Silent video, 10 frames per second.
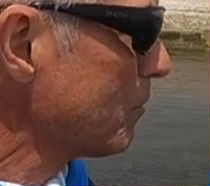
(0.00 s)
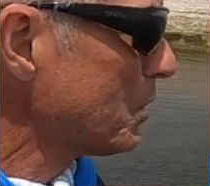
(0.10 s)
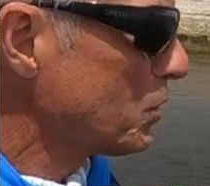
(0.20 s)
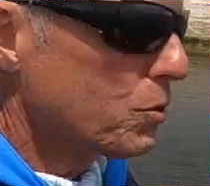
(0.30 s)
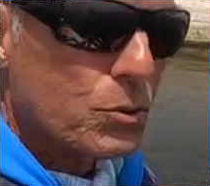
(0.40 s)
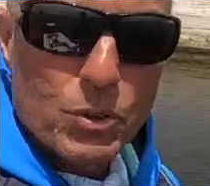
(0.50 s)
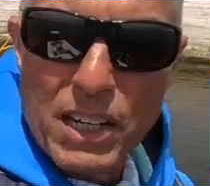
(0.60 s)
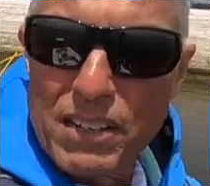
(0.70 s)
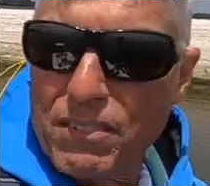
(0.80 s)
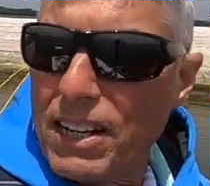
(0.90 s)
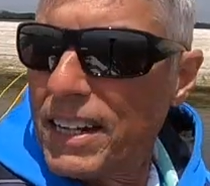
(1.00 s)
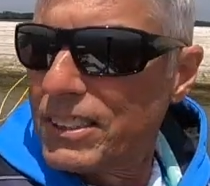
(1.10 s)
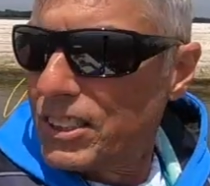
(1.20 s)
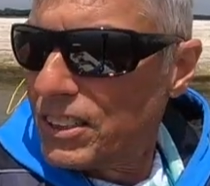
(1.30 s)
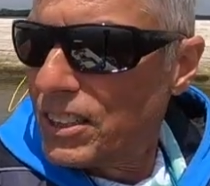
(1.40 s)
huge wave
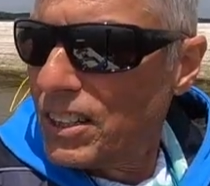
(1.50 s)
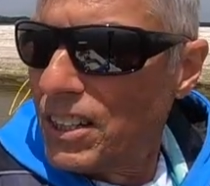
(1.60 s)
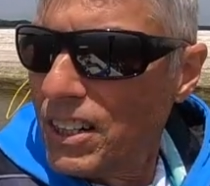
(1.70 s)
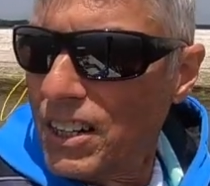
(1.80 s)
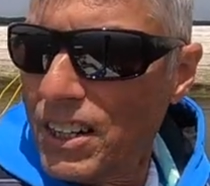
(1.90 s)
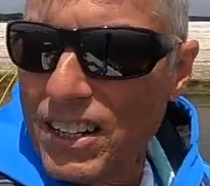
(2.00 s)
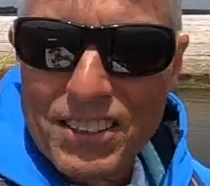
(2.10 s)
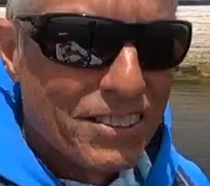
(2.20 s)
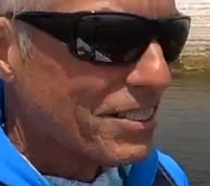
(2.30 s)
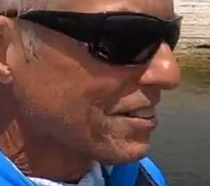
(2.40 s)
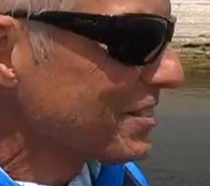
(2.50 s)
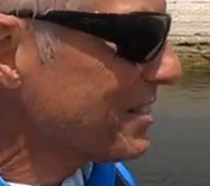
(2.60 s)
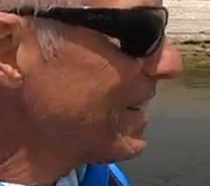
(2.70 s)
action, because